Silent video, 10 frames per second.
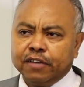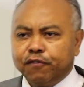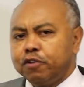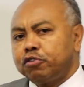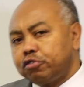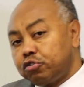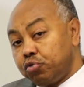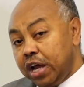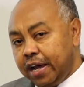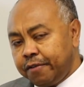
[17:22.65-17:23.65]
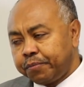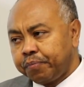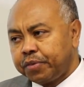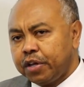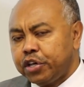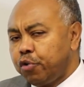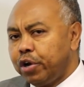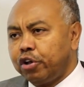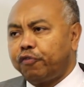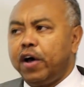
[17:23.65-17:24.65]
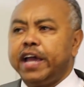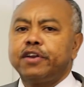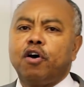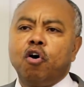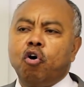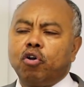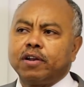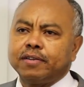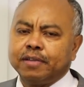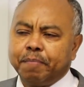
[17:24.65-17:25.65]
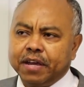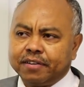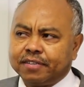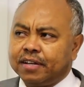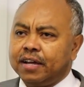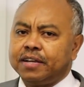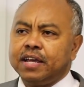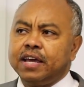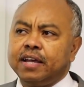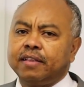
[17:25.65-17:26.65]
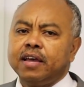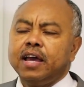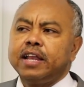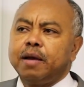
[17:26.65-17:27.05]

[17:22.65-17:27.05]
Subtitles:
If you look to Sudan, you will not find all the base date,